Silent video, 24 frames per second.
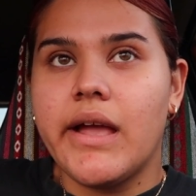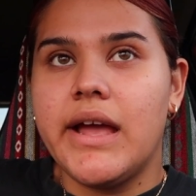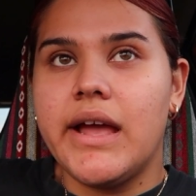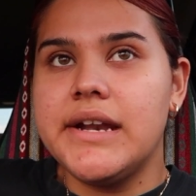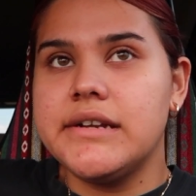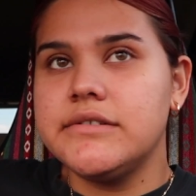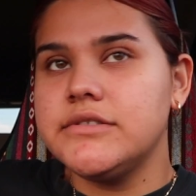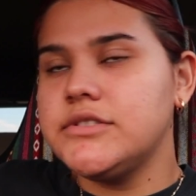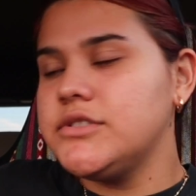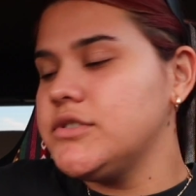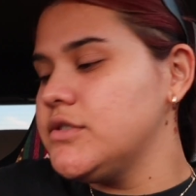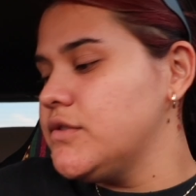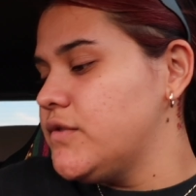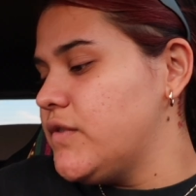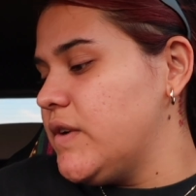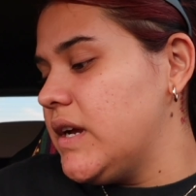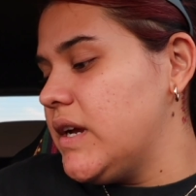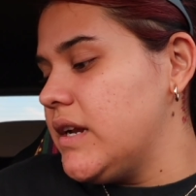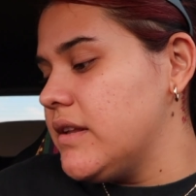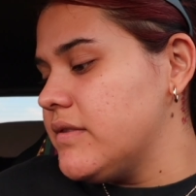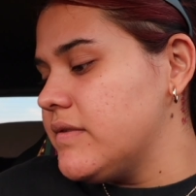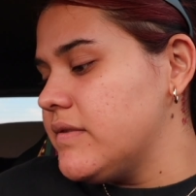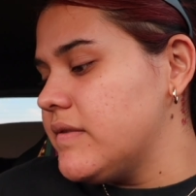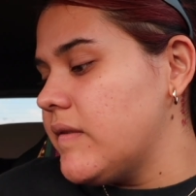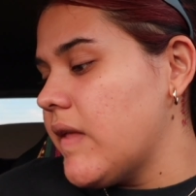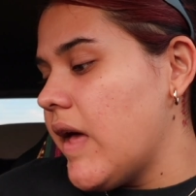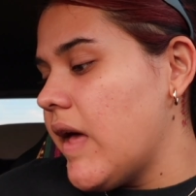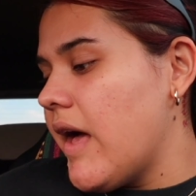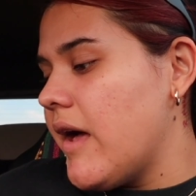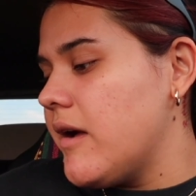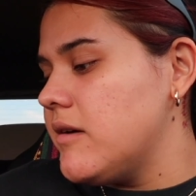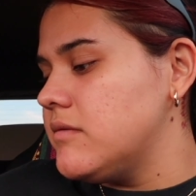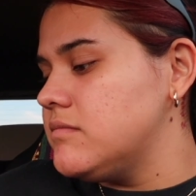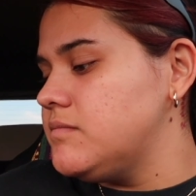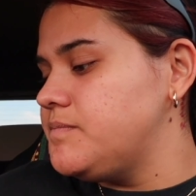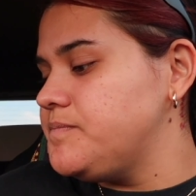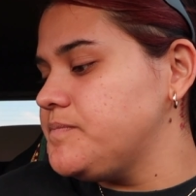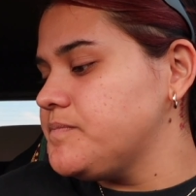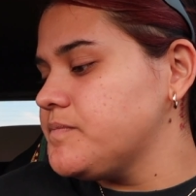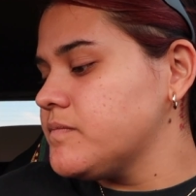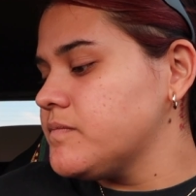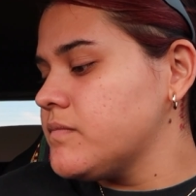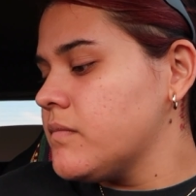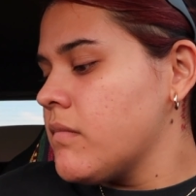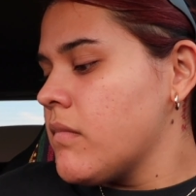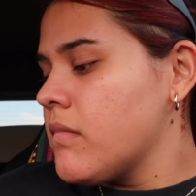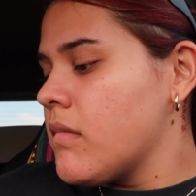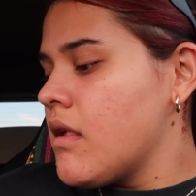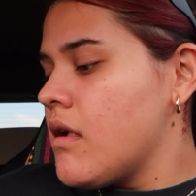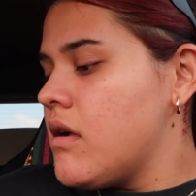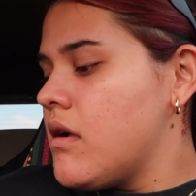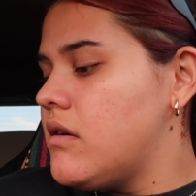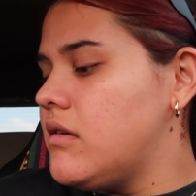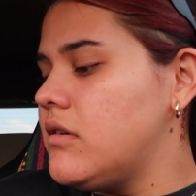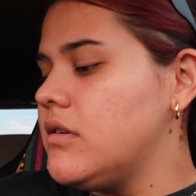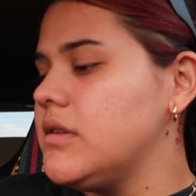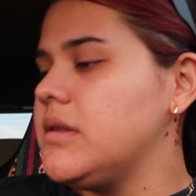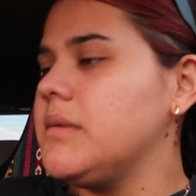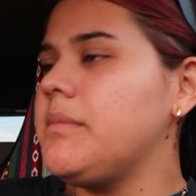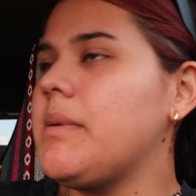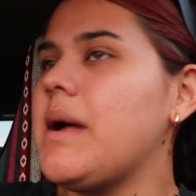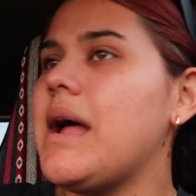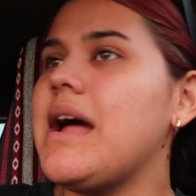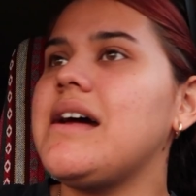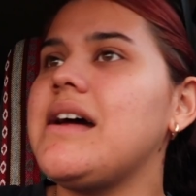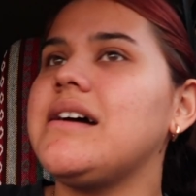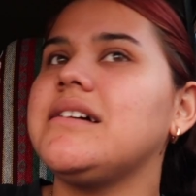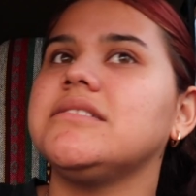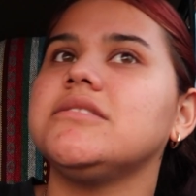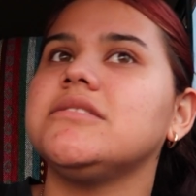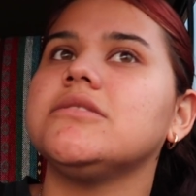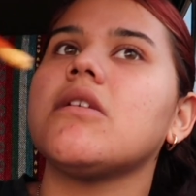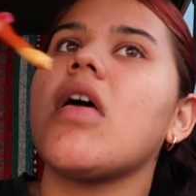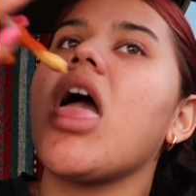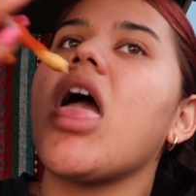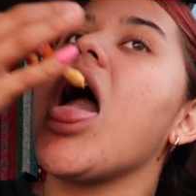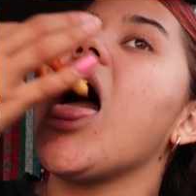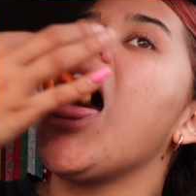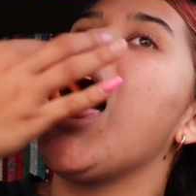And I was too afraid of that, all the past.